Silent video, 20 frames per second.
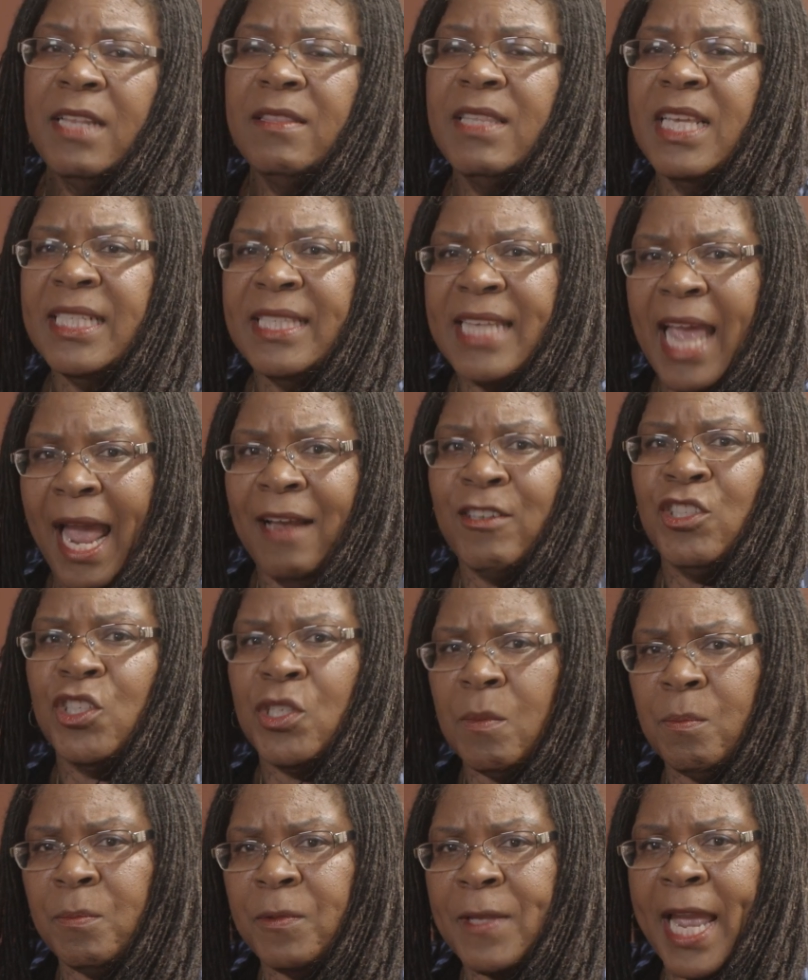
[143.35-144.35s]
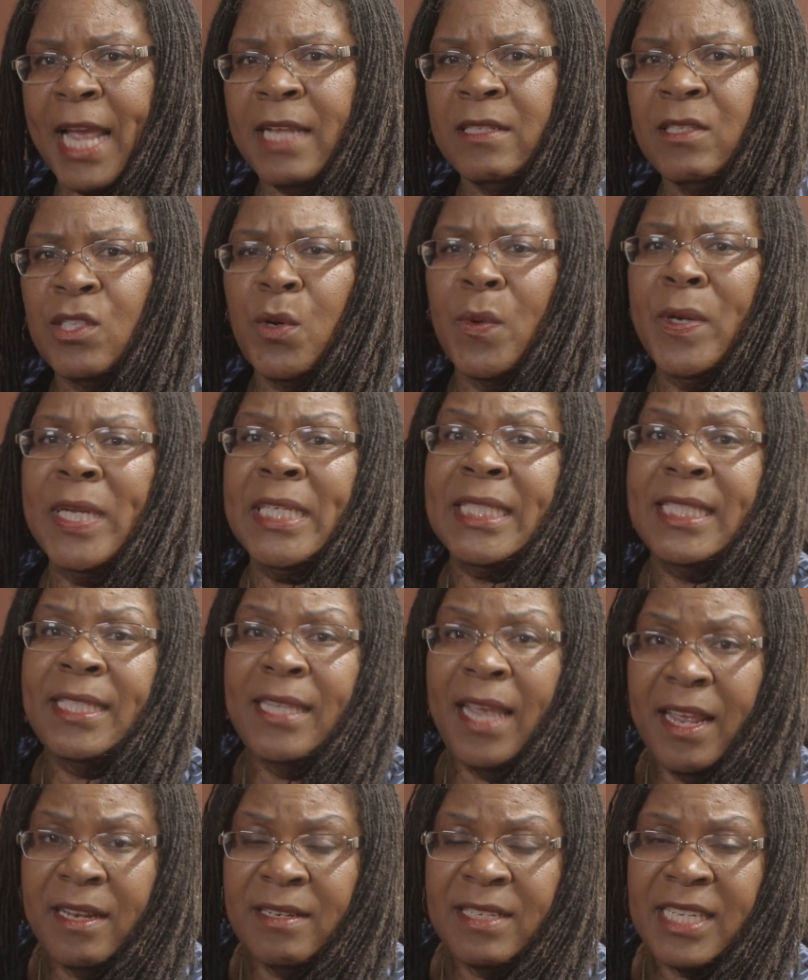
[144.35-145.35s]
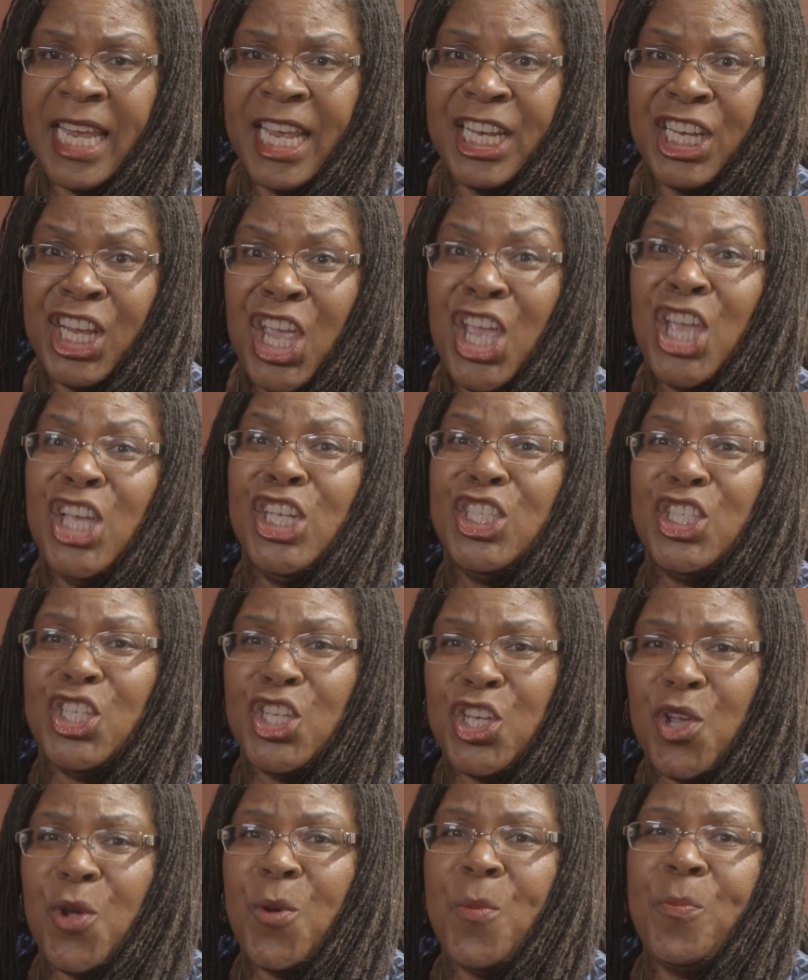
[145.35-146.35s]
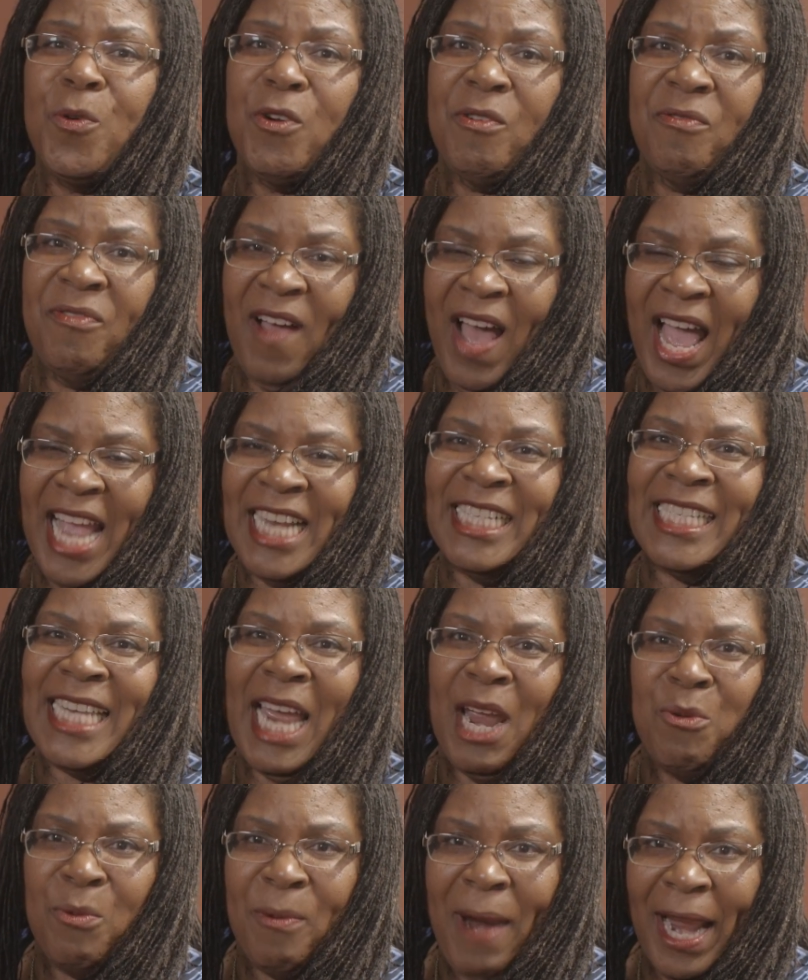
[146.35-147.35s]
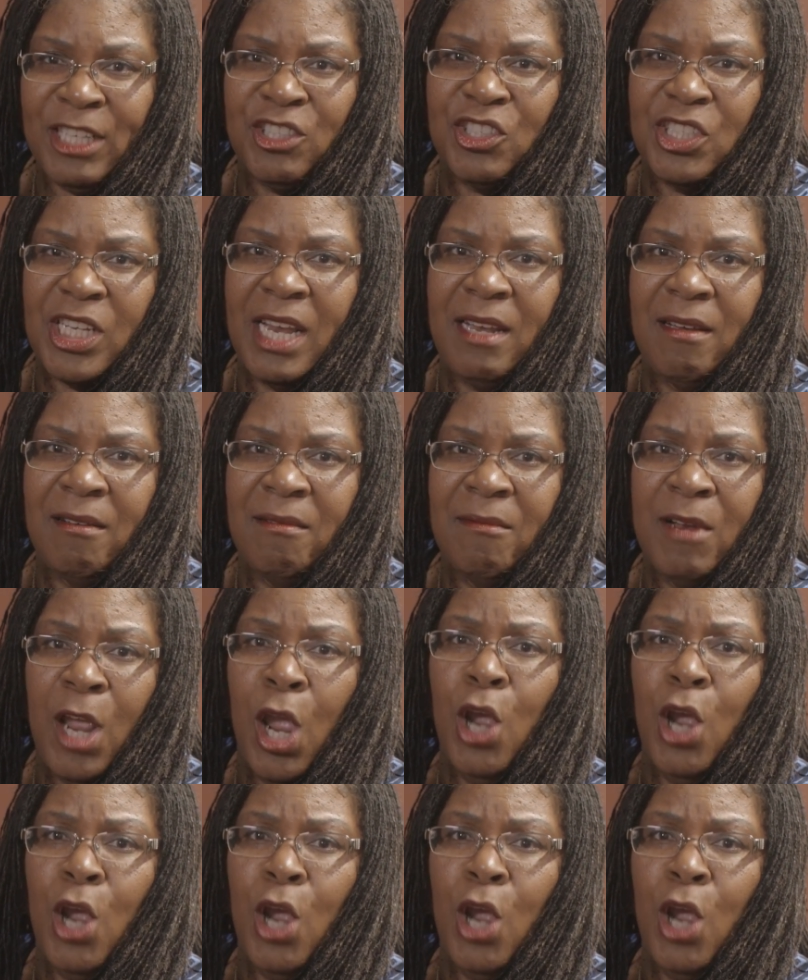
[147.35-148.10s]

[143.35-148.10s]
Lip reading: These action plans are intended to provide direction,